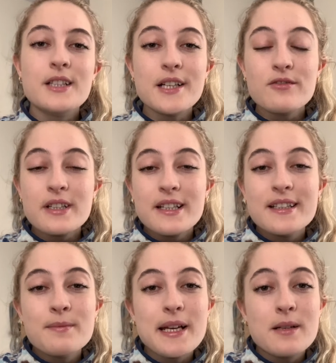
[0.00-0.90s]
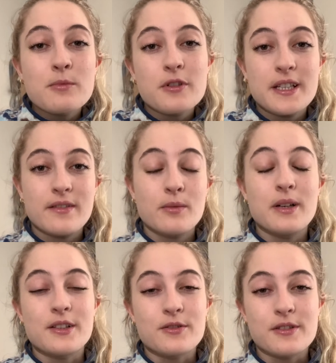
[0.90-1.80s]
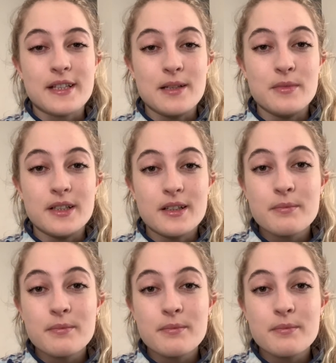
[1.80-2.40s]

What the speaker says: Generally, in the main body of a personal statement,